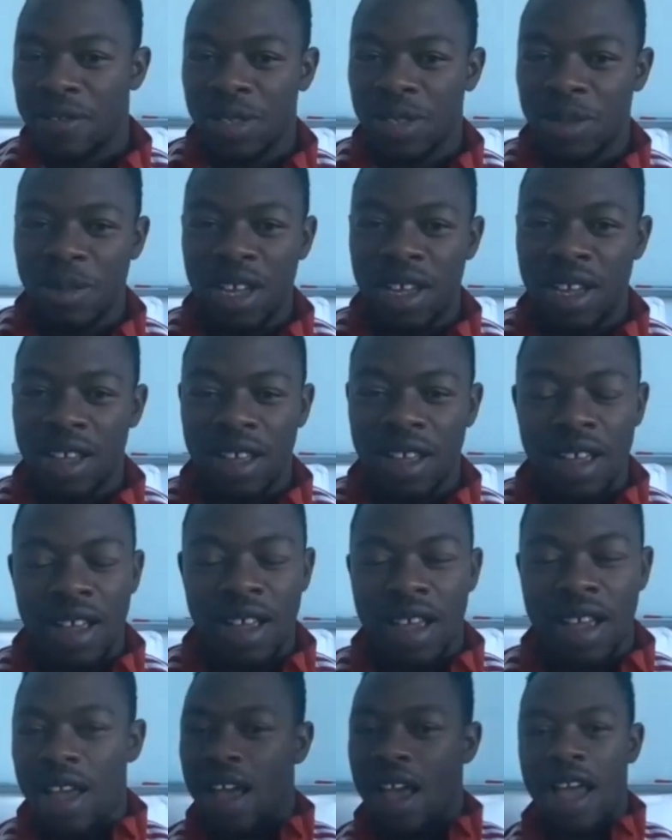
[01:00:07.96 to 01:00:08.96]
me,
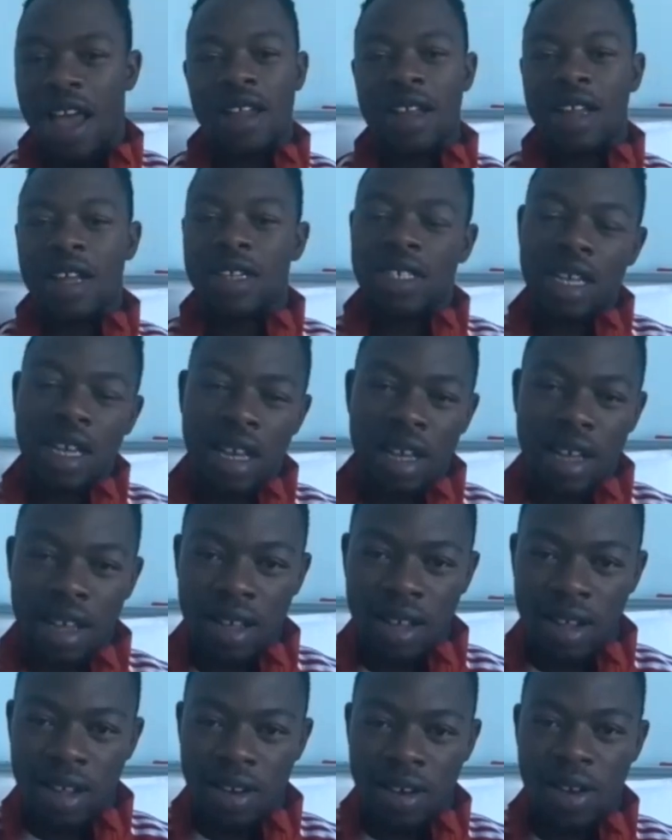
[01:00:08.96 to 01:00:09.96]
and that's it
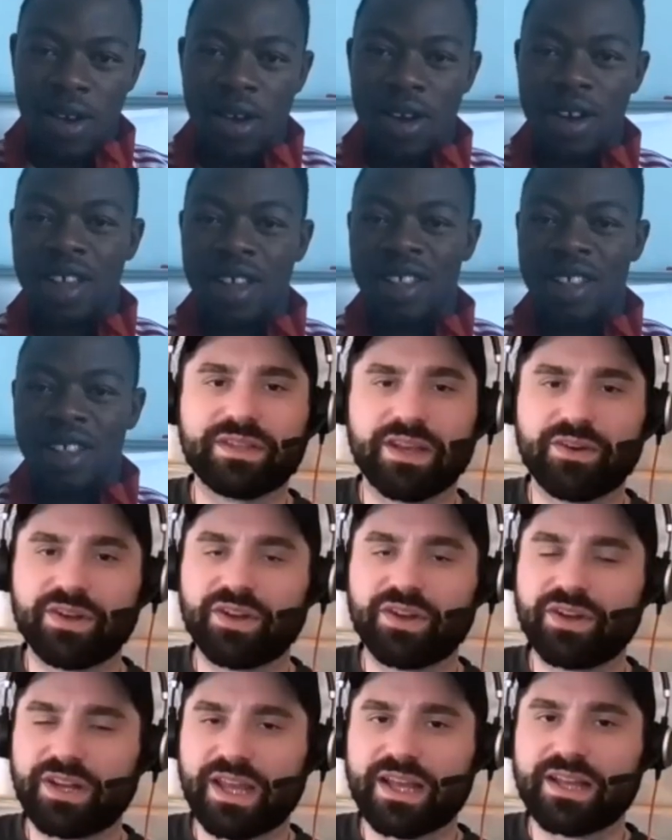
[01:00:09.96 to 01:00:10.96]
you know he's in
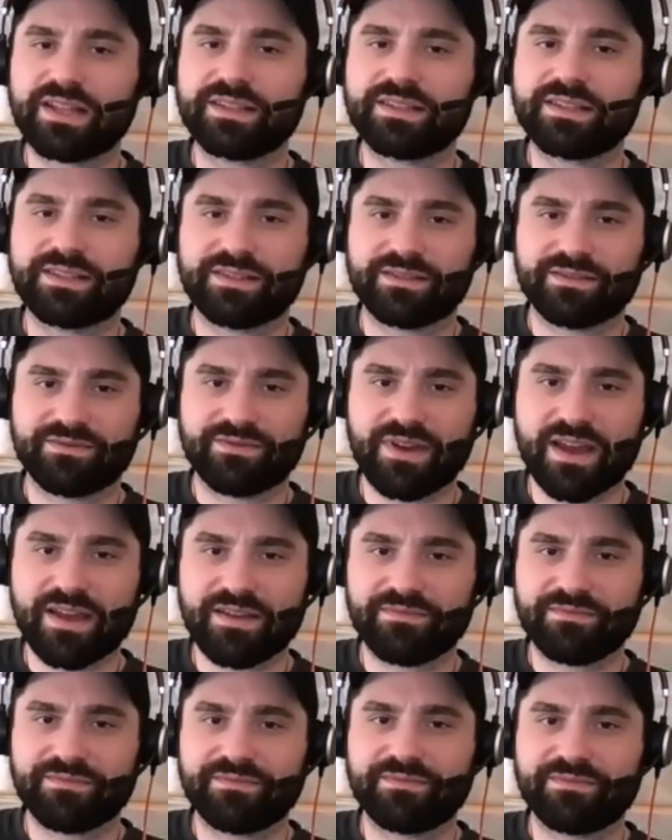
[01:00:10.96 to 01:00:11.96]
good hands, right?
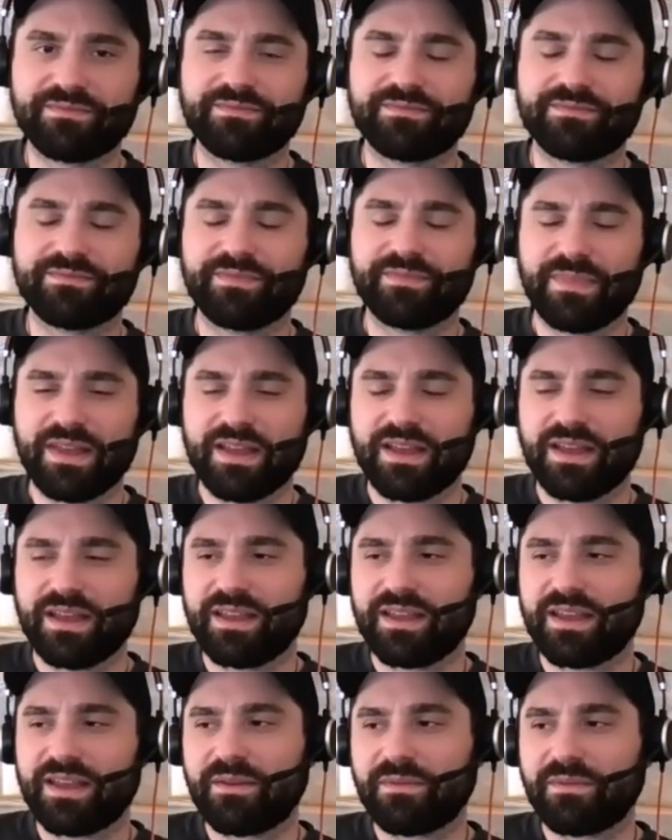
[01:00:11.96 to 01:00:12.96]
Exactly.
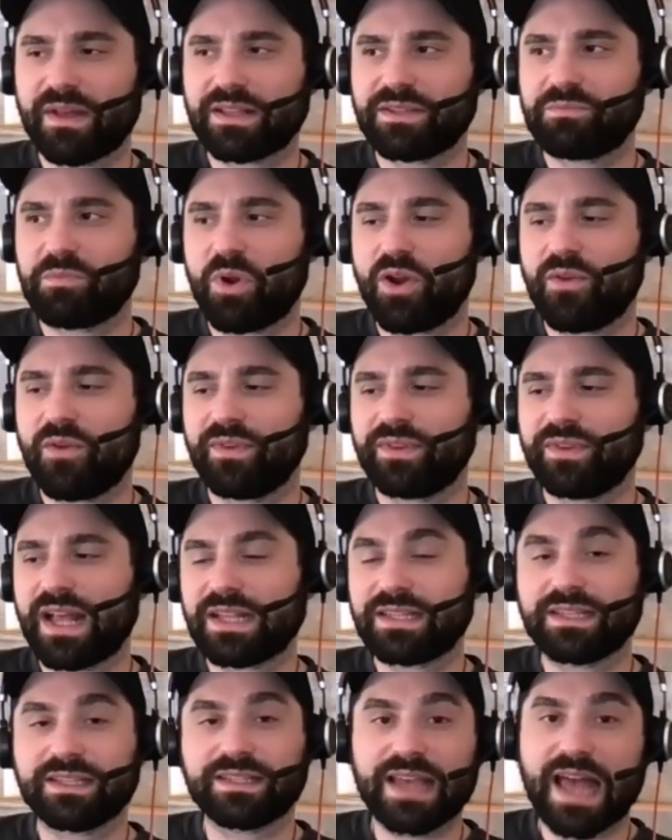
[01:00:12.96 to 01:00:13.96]
Yeah, that's perfect.
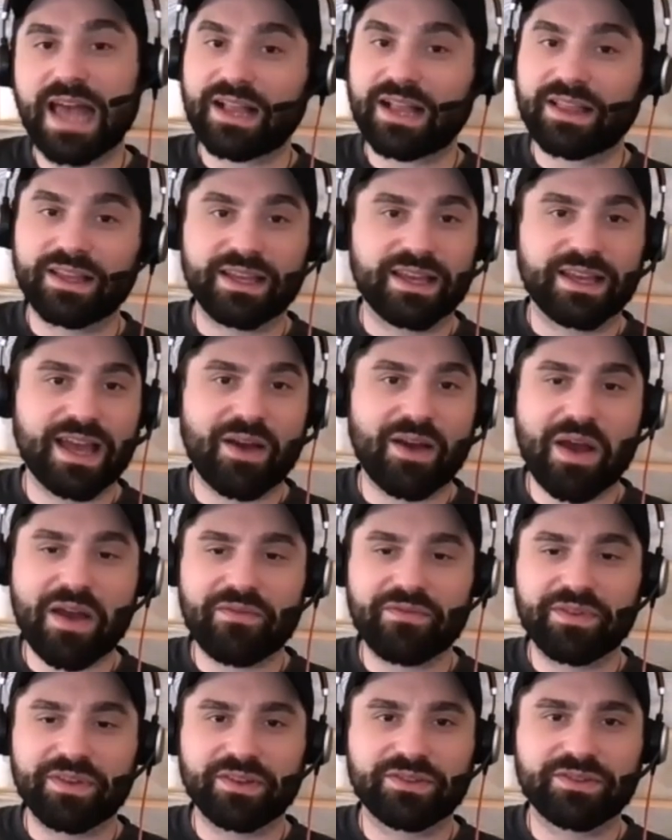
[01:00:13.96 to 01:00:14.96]
That's exactly how I
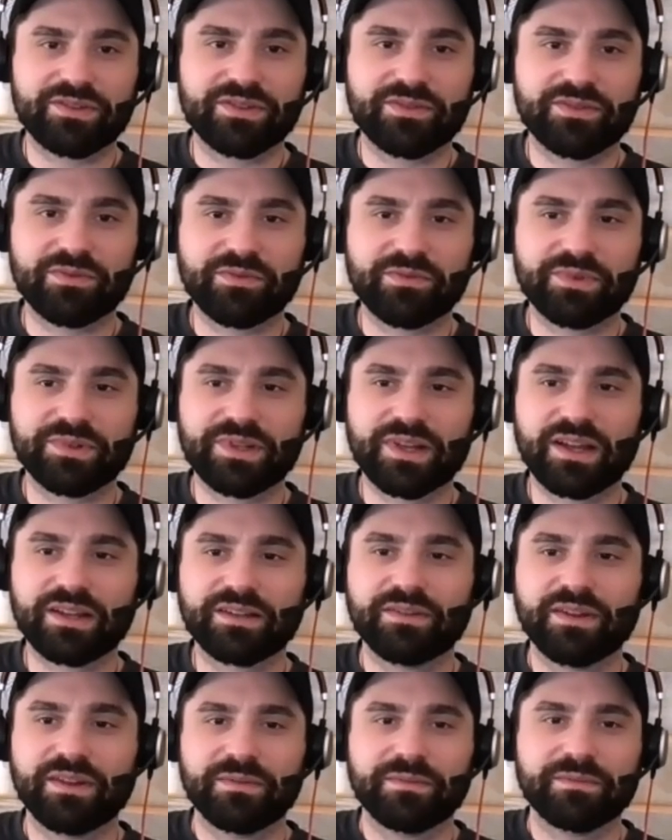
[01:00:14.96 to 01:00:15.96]
feel too when we're
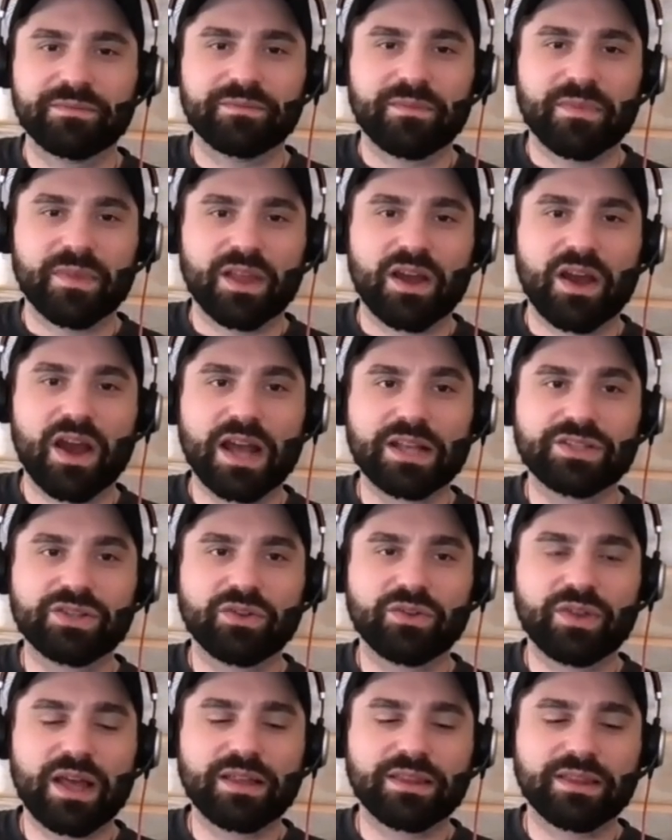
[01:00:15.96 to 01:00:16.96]
done. All right, so
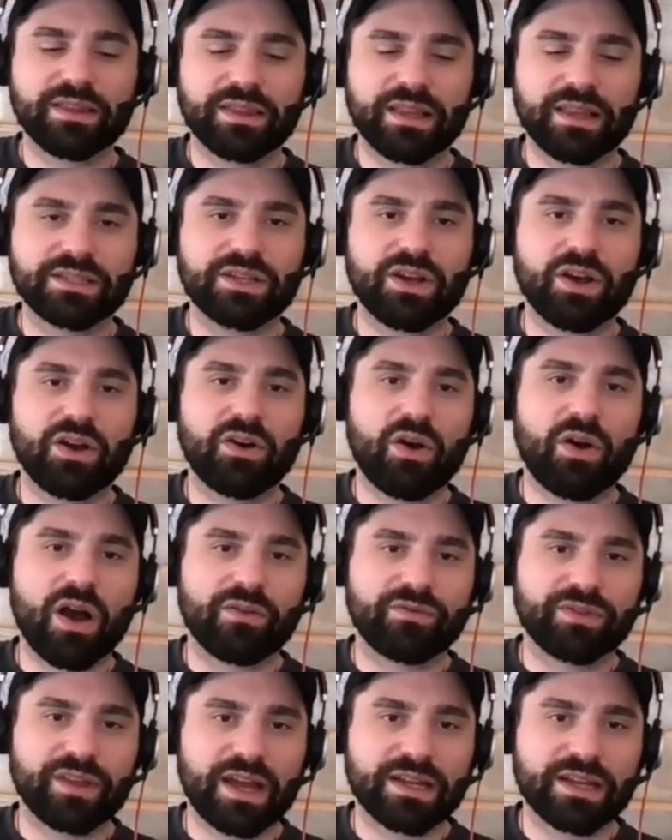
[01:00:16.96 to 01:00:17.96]
let let's go
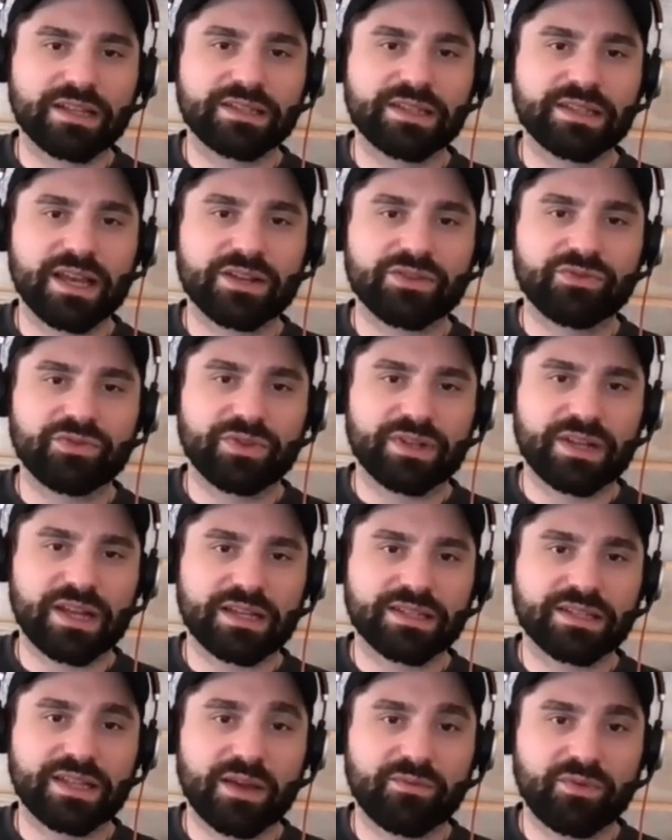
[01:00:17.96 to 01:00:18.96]
offline and schedule the
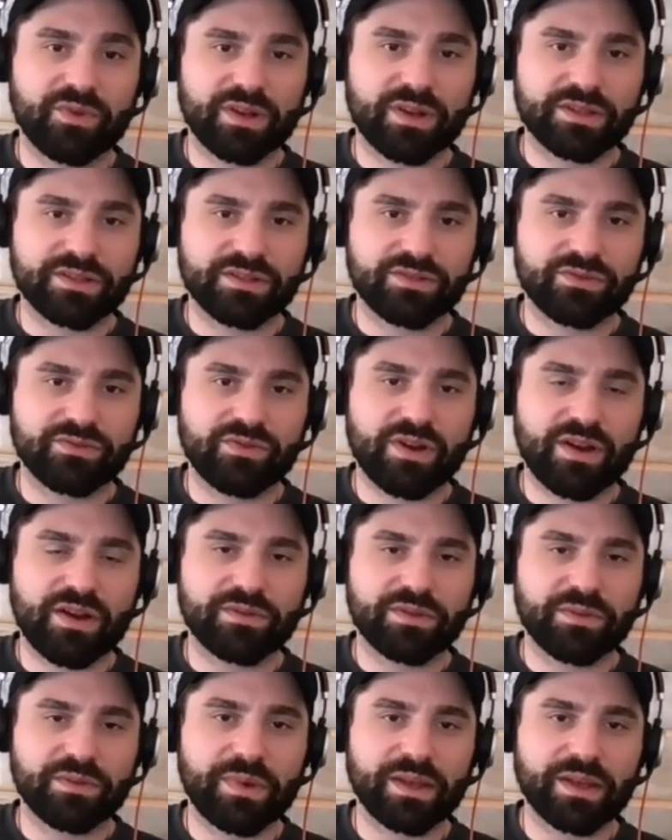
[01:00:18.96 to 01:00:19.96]
next time for us to uh,
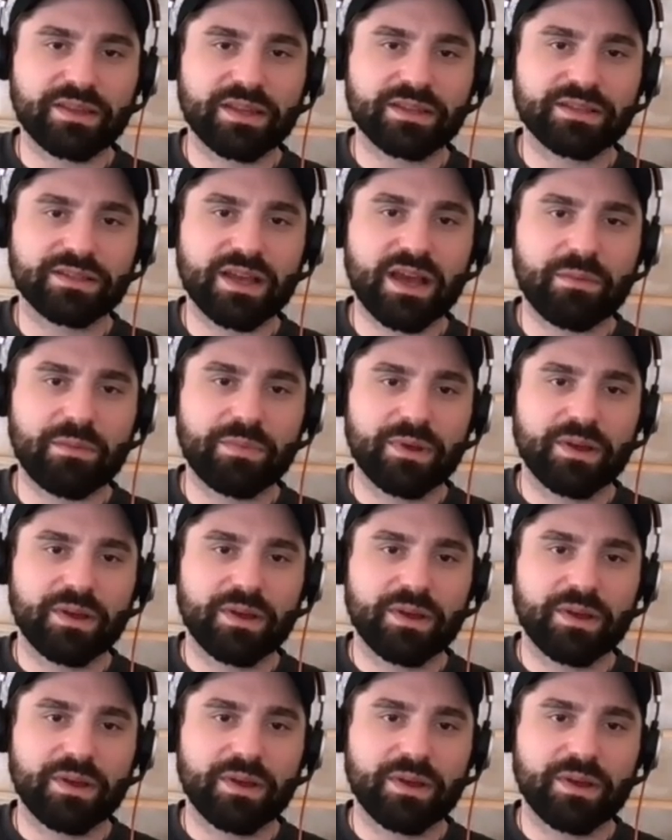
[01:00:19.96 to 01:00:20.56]
to pick this up.